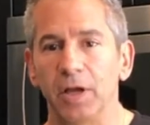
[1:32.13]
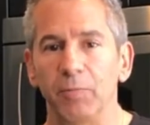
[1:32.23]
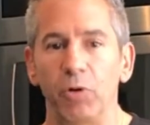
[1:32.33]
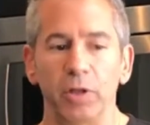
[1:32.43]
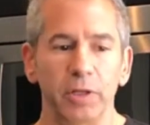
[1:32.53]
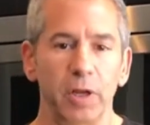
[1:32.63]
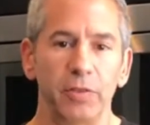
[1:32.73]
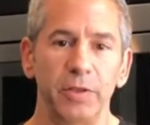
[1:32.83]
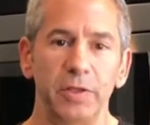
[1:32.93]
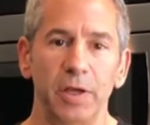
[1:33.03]
boiling
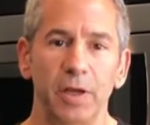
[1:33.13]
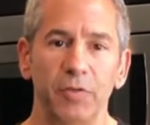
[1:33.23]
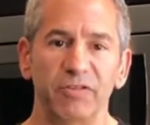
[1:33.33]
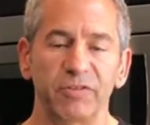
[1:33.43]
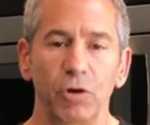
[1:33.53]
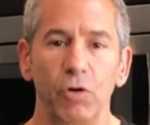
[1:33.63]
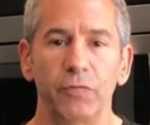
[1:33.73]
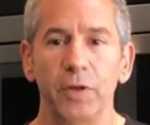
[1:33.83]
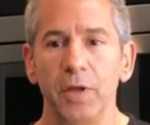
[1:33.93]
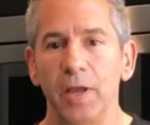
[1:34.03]
on the stove,